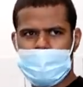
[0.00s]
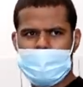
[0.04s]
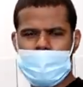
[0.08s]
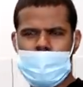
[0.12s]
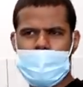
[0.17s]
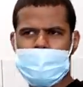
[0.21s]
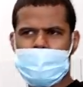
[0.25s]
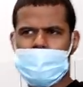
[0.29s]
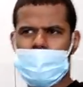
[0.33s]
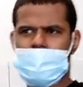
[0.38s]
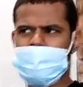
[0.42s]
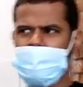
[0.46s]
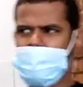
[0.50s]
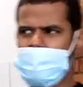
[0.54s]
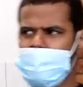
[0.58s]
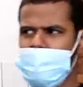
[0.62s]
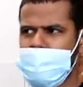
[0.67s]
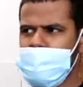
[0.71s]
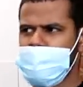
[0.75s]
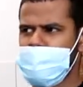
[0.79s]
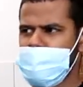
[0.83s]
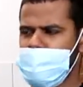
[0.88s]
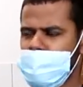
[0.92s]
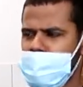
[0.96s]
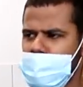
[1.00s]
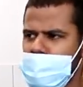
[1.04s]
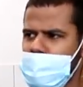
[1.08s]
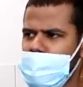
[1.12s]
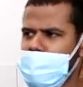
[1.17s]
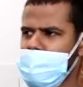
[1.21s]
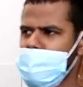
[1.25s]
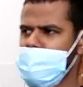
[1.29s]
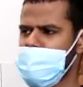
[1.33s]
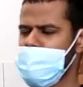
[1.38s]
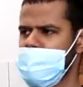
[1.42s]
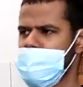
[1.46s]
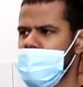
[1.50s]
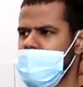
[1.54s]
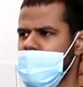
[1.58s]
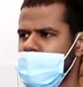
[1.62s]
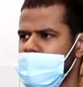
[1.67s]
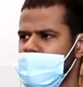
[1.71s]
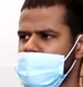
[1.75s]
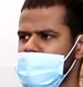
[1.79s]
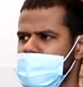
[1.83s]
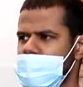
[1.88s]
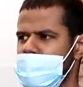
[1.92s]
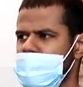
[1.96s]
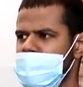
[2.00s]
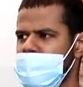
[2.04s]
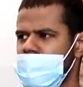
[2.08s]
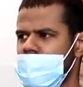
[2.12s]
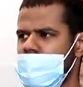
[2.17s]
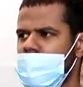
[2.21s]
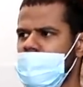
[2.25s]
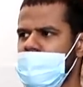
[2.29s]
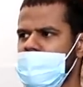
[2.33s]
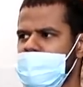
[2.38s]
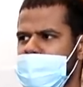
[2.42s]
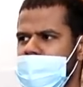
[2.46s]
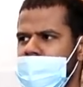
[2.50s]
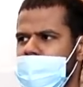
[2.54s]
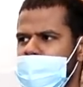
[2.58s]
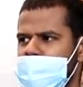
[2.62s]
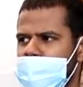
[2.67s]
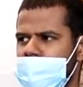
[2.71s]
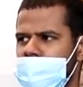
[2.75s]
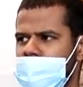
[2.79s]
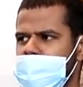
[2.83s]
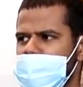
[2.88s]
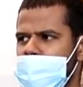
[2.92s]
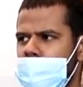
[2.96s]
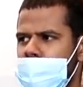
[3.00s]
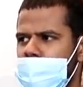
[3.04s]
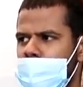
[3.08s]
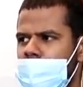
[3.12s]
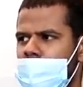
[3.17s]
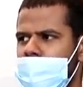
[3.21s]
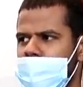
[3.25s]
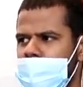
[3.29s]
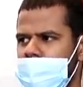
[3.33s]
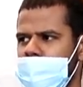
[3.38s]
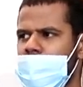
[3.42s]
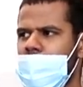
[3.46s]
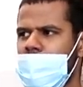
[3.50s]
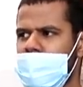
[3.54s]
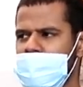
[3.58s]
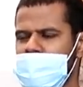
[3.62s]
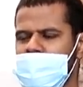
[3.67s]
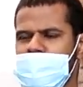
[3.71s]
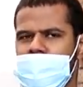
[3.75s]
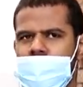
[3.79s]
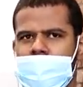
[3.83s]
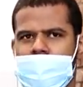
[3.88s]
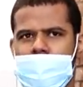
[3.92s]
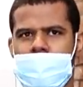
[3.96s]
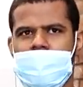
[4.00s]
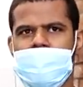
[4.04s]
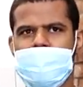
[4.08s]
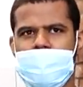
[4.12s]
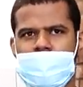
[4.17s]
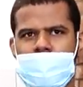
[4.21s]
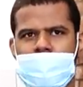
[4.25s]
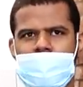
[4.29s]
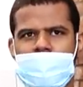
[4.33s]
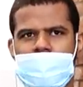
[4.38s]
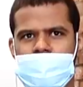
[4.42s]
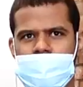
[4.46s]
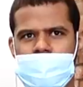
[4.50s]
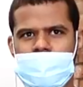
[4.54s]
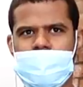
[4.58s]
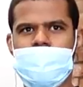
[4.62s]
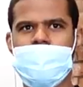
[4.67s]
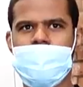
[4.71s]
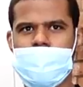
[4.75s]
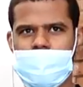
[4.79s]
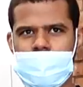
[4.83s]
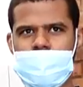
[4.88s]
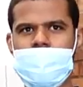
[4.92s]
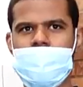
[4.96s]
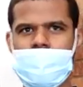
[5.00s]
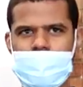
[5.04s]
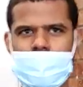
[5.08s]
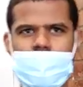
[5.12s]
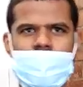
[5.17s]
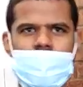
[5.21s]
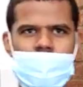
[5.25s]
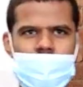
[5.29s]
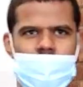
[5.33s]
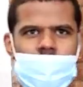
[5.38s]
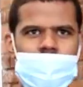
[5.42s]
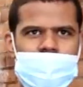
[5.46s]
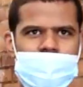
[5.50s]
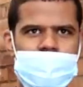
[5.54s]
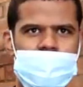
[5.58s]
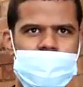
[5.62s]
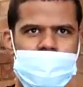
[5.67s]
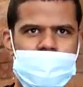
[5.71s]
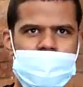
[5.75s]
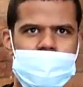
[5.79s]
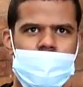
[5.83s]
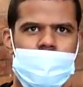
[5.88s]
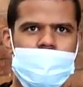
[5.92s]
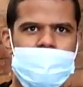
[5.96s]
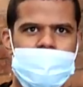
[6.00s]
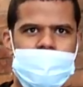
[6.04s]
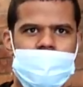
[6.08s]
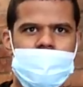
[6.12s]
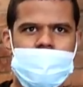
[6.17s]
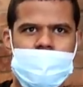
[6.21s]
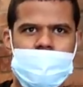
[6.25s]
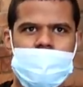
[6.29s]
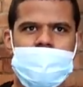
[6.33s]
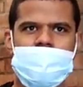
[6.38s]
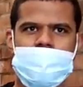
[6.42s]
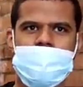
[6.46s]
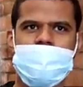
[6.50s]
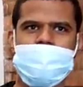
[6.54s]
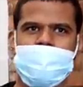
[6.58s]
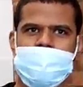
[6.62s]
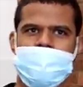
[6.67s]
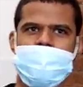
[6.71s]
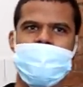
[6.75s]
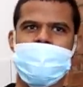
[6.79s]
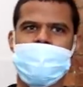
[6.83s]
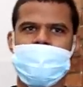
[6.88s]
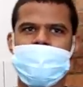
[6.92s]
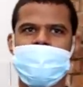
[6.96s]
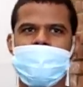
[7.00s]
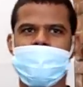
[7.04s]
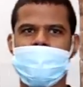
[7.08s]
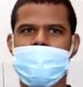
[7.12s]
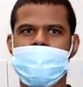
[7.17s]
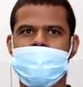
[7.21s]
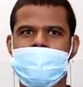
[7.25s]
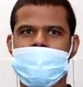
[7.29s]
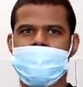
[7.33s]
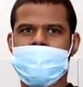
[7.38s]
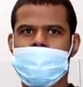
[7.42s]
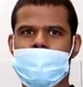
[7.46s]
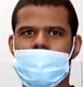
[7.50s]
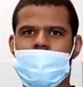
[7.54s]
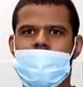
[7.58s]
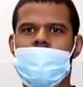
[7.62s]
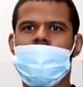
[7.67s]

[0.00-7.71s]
Pub customers, food. So yeah, this is our first pop-up. It's now showing us we can, mm. we can go into the shop. You saying you had uh, landlords coming in